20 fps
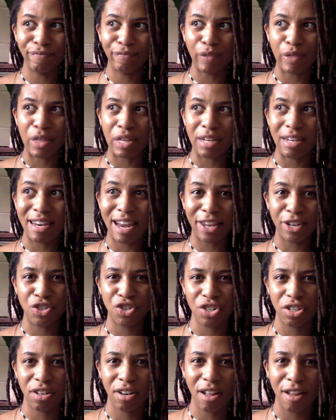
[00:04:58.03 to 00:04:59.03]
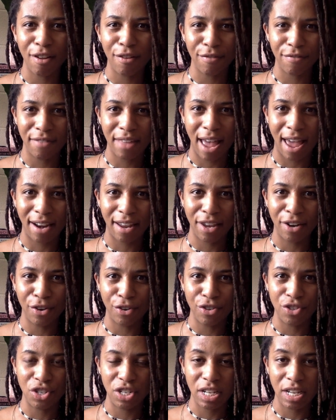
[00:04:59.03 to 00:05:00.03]
the nature of that
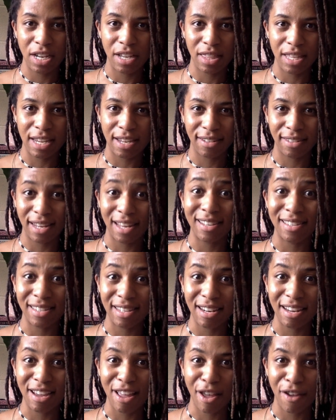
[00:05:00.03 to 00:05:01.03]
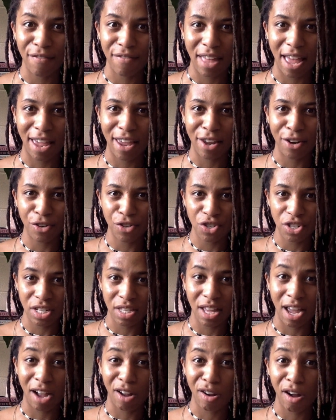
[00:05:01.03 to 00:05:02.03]
energy and the intensity of that energy
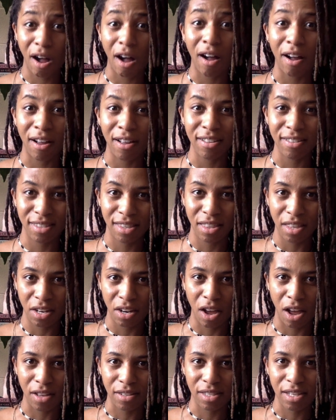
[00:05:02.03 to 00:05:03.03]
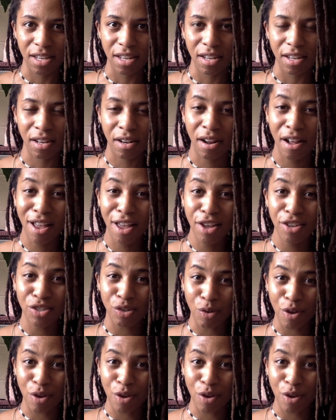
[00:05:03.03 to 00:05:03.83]
that caused the nausea. So